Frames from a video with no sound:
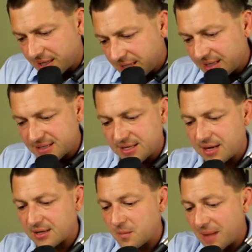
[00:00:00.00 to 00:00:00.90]
again, it's
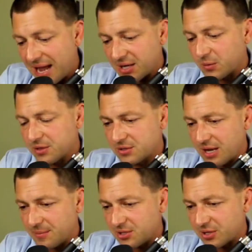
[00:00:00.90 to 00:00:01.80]
not gonna matter what,
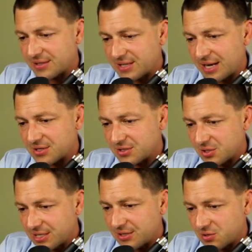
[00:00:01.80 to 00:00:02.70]
how many transactions
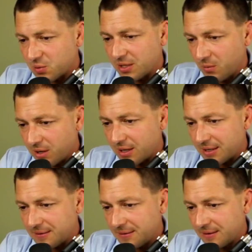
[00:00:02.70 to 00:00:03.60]
you did in
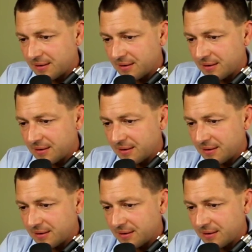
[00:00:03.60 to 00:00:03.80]
21,